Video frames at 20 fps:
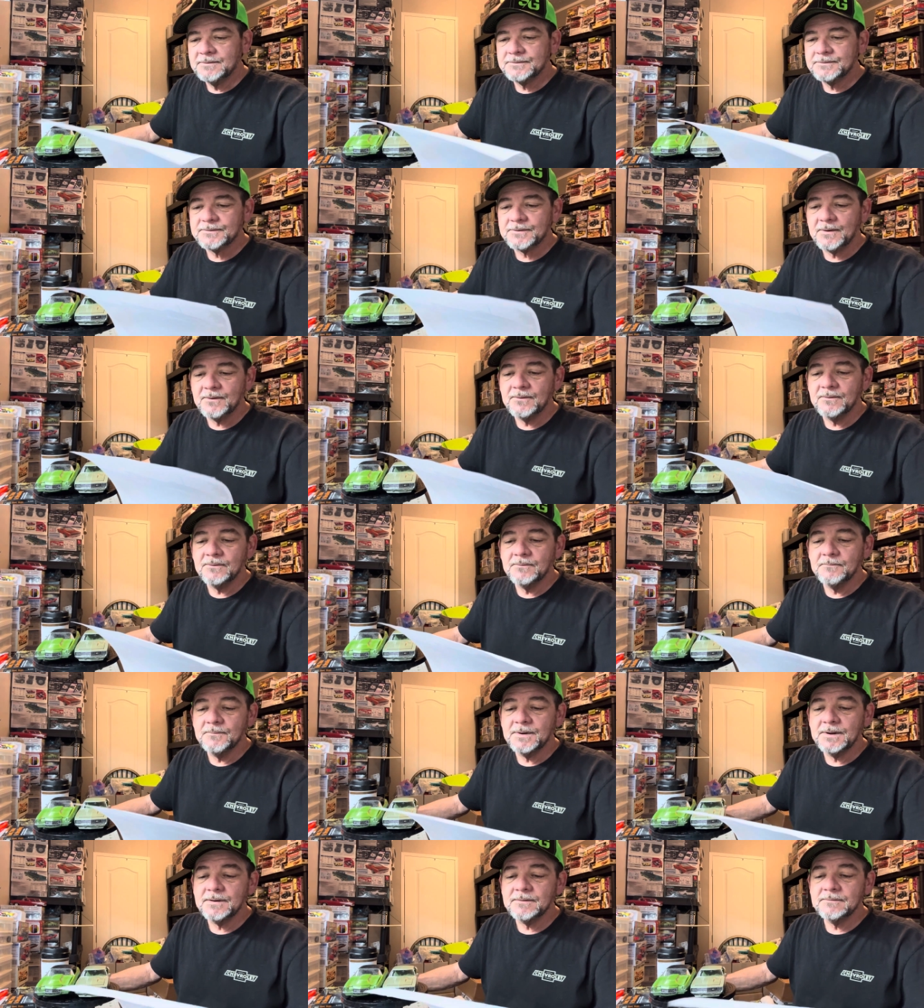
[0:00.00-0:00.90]
So,
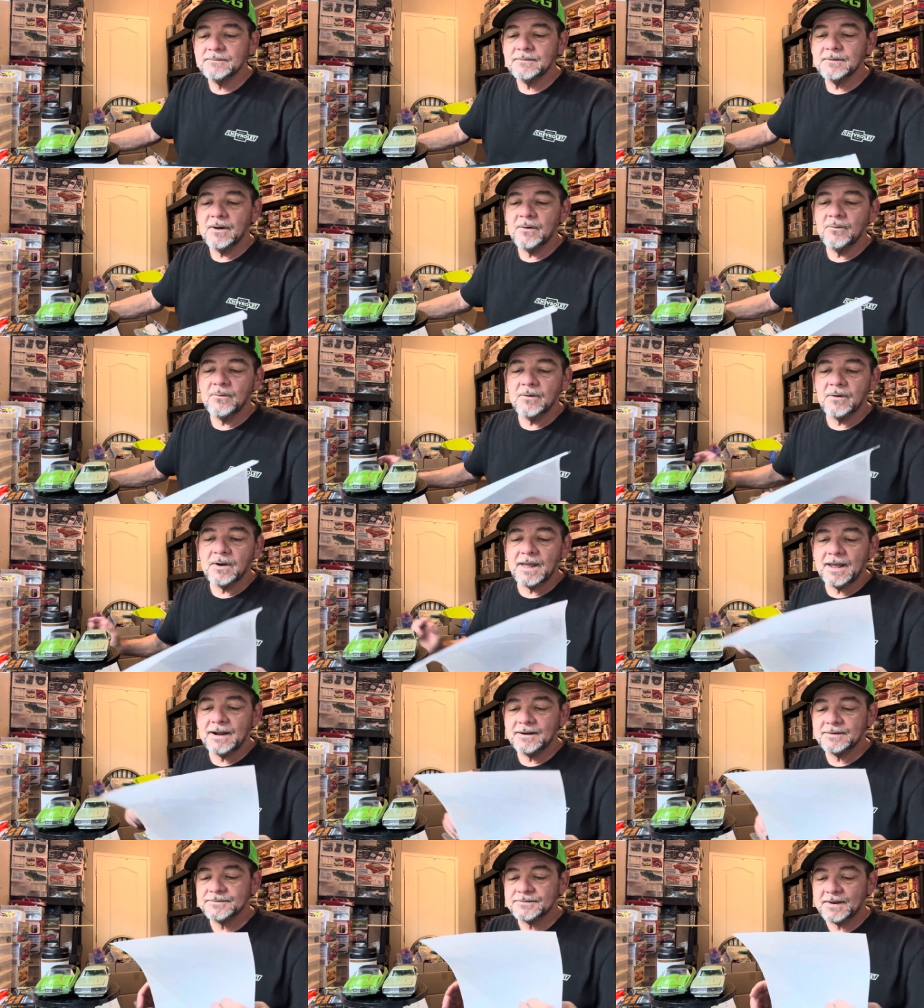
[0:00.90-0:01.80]
but old
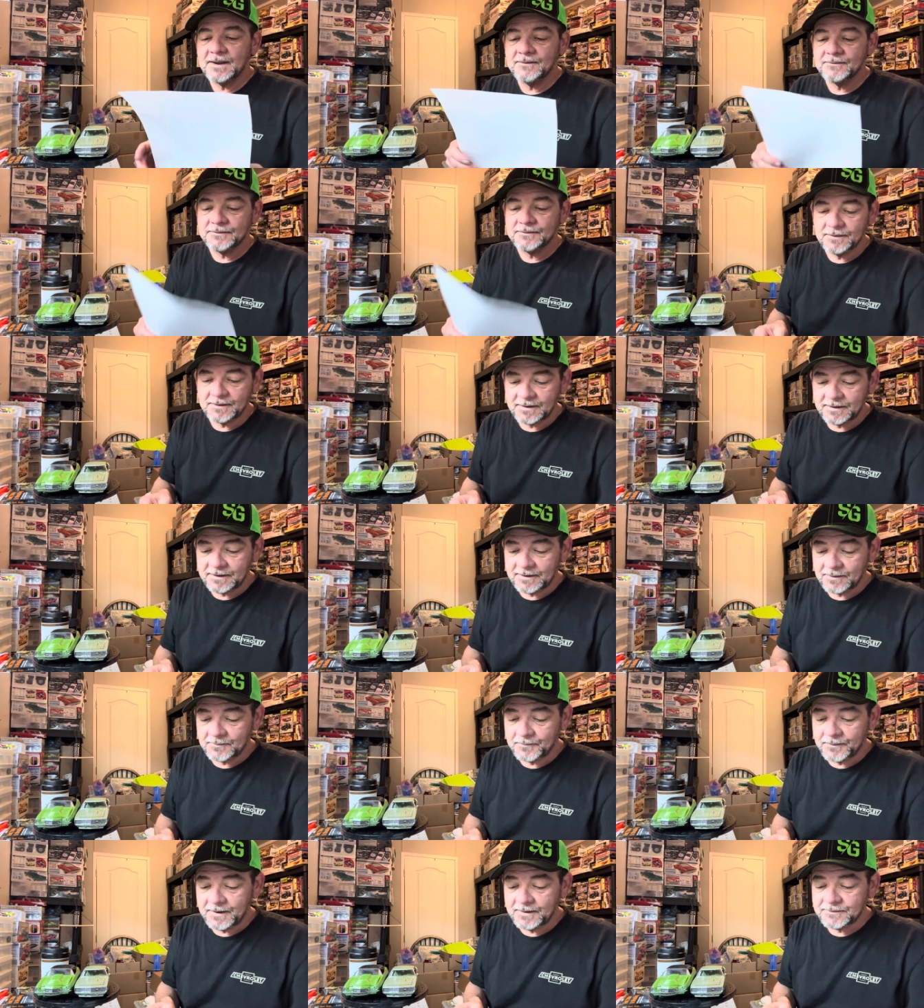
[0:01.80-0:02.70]
Gladys, I was looking at
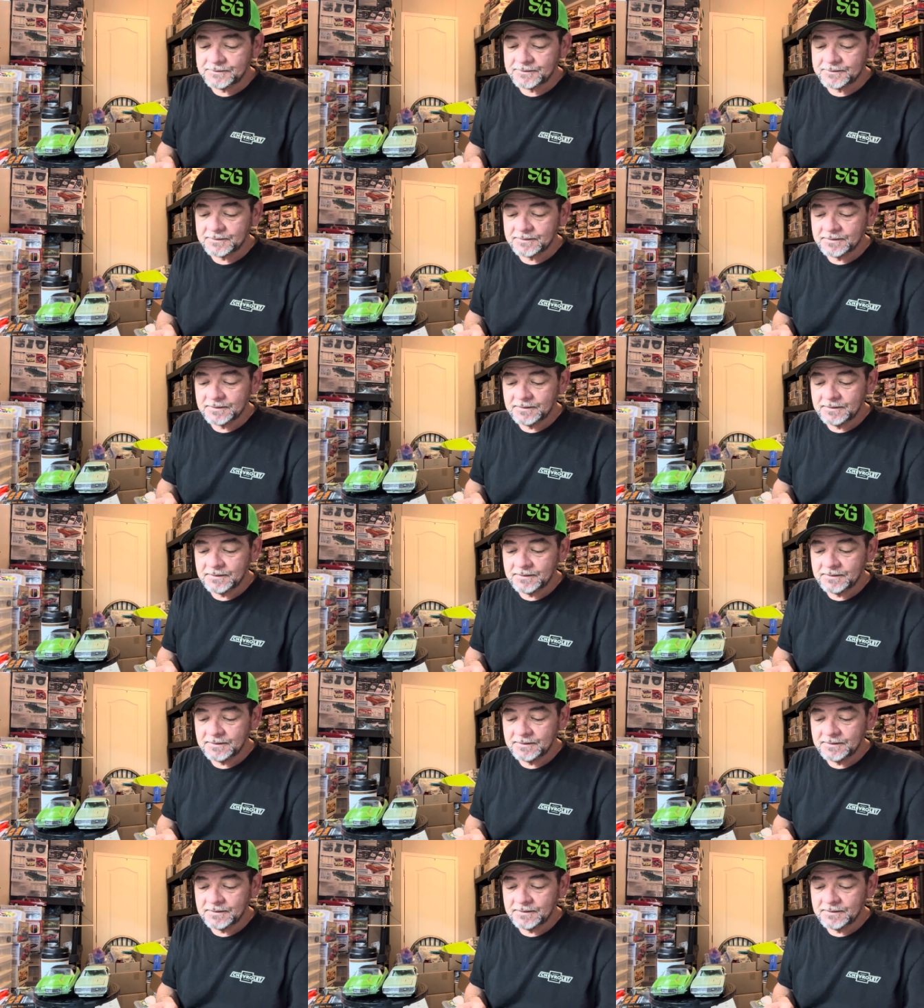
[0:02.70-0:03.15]
her picture.